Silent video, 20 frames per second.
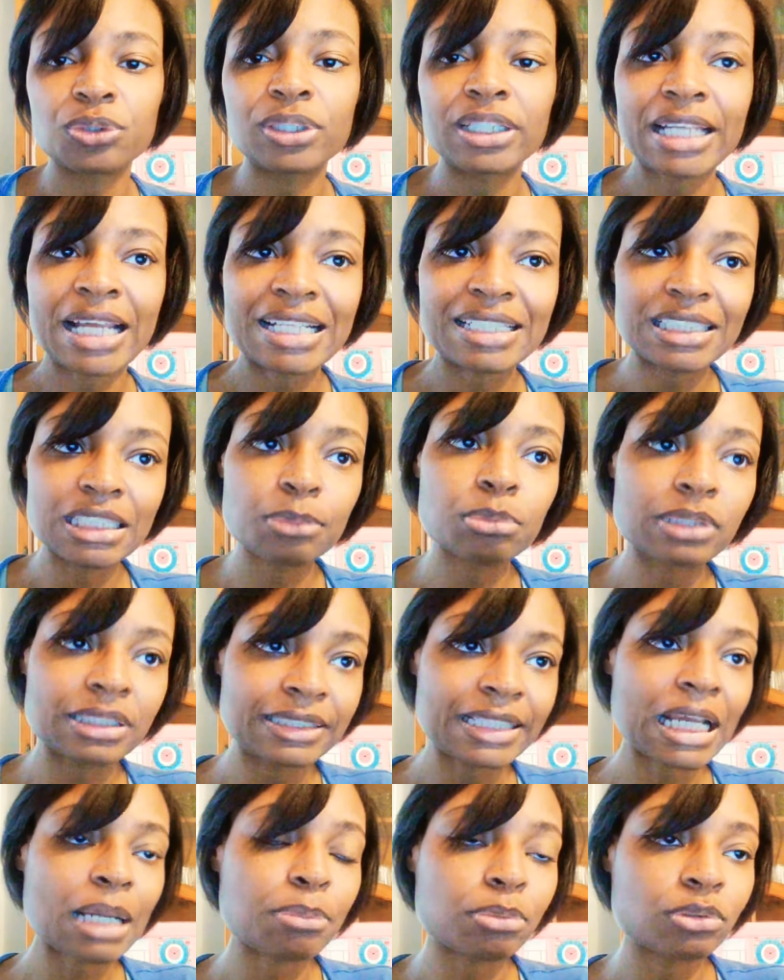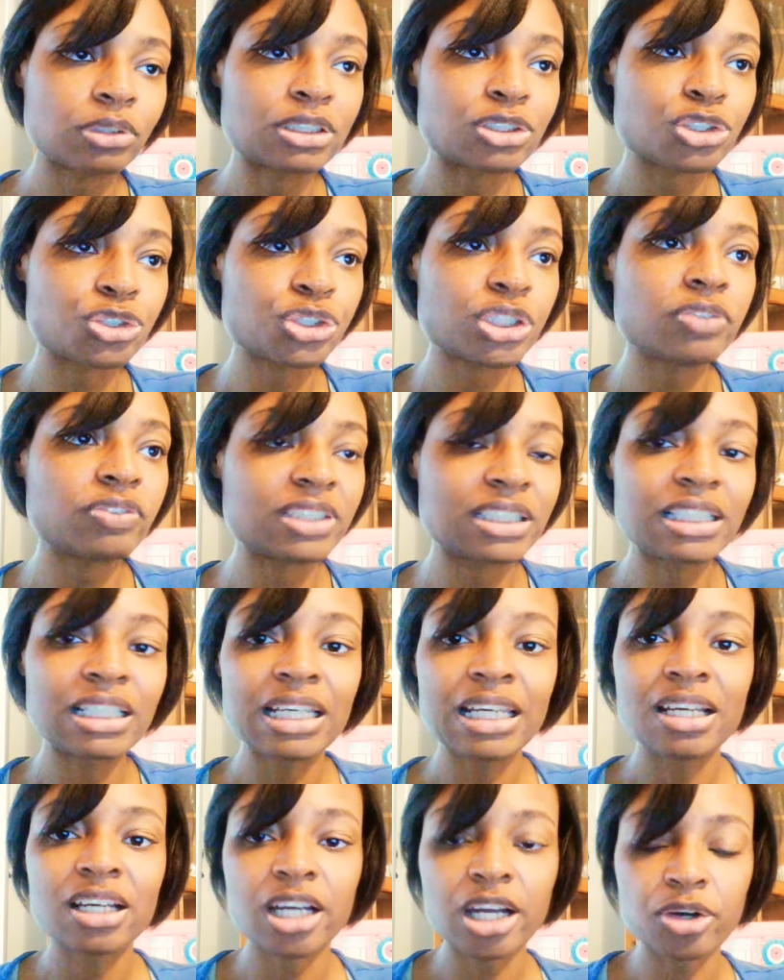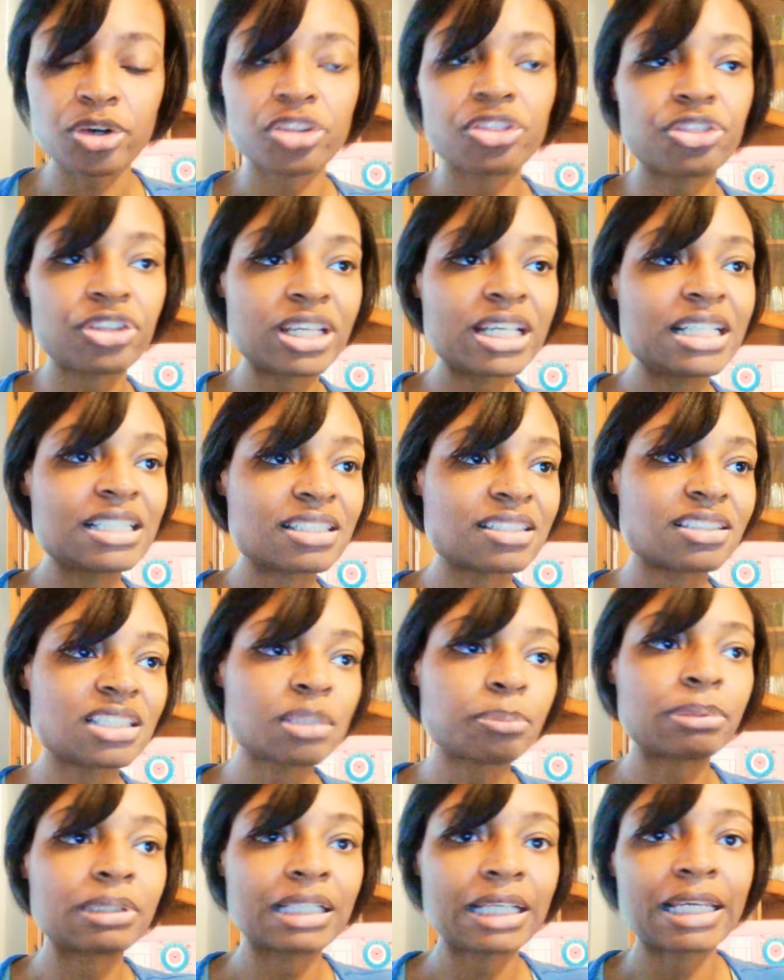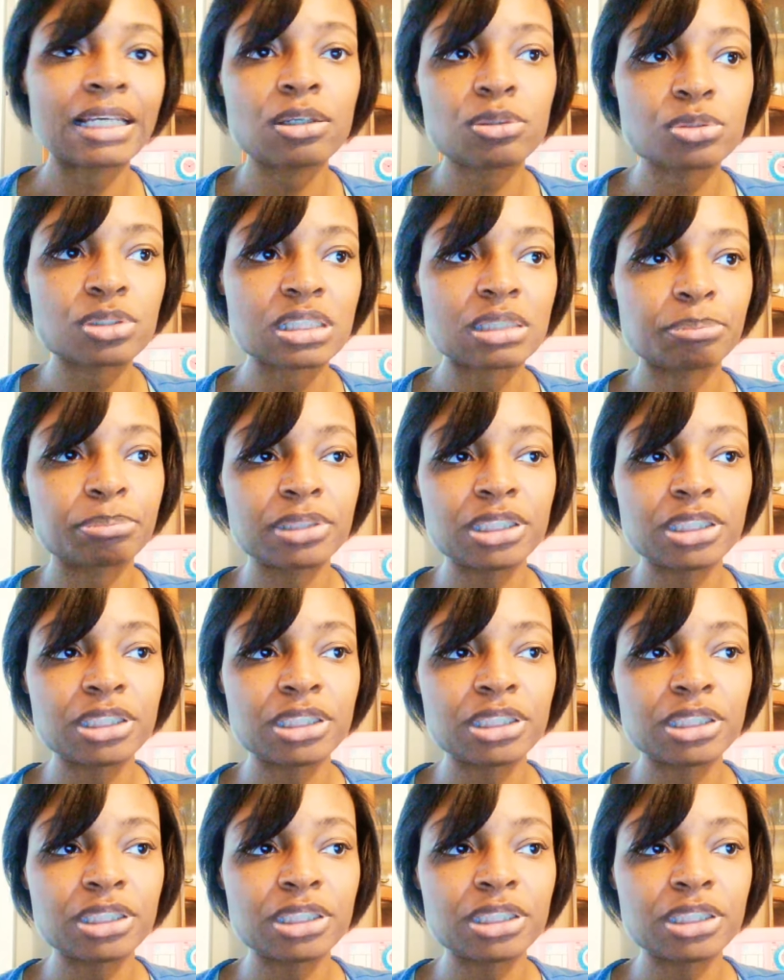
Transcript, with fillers: You cannot dibble and dabble into serving other things and something else,